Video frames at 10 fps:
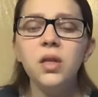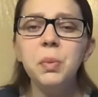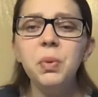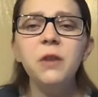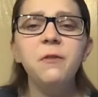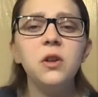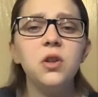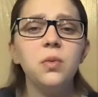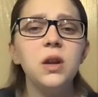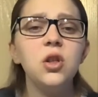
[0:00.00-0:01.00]
pre-filled
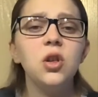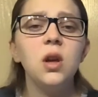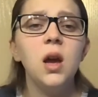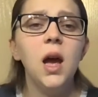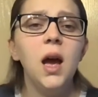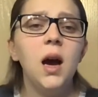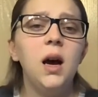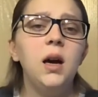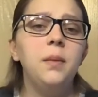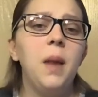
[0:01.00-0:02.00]
syringe.
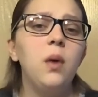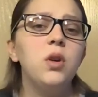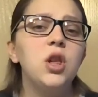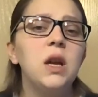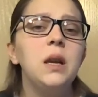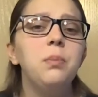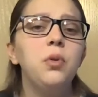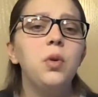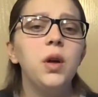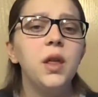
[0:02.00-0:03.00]
I would gently
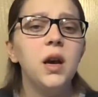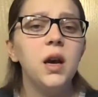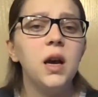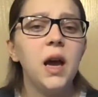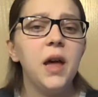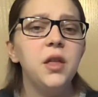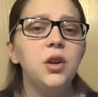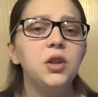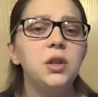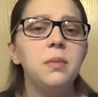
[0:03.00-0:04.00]
pull the
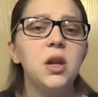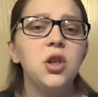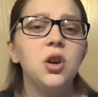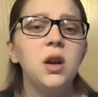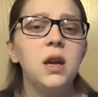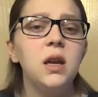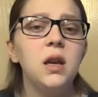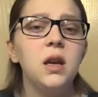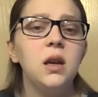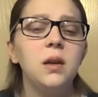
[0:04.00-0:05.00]
catheter to make sure
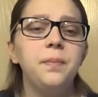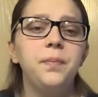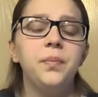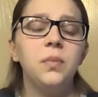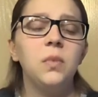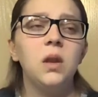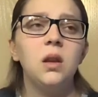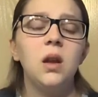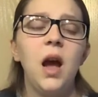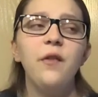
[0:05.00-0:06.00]

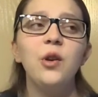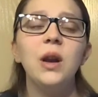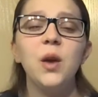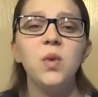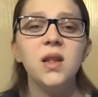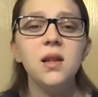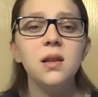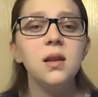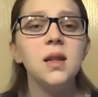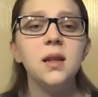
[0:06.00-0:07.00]
I feel like
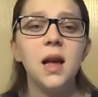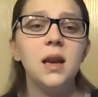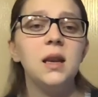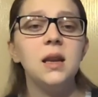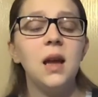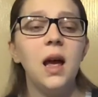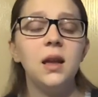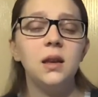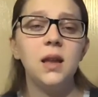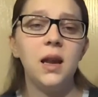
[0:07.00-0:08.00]
resistance that it is
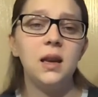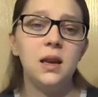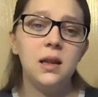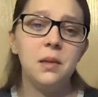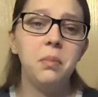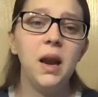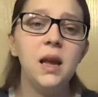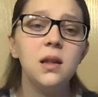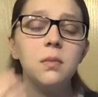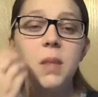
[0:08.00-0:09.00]
in
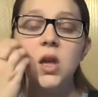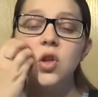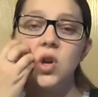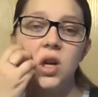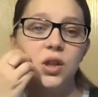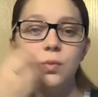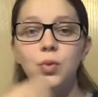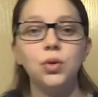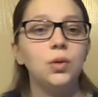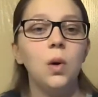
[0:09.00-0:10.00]
place, making sure not to
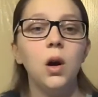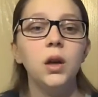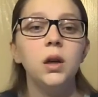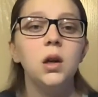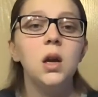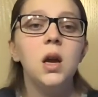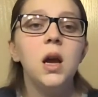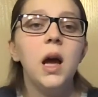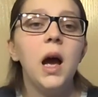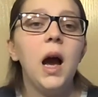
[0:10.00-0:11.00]
pull too hard.
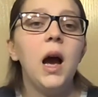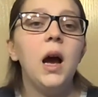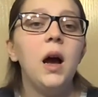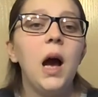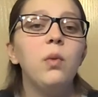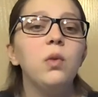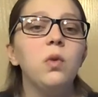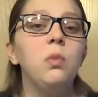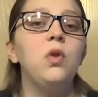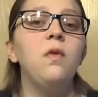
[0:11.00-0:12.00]
I would
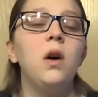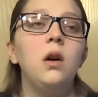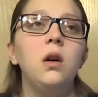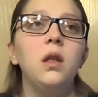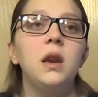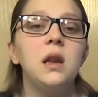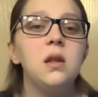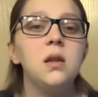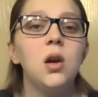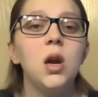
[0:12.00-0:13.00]
remove all the
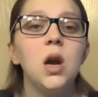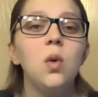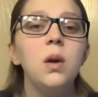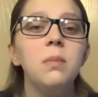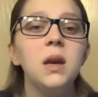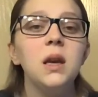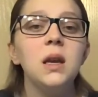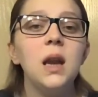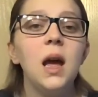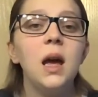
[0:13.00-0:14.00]
necessary
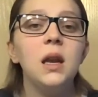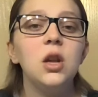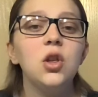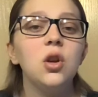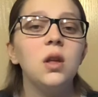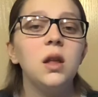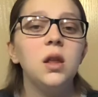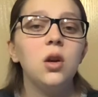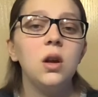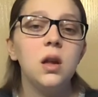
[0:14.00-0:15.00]
equipment and ensure that
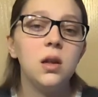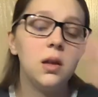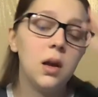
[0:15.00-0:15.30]
they're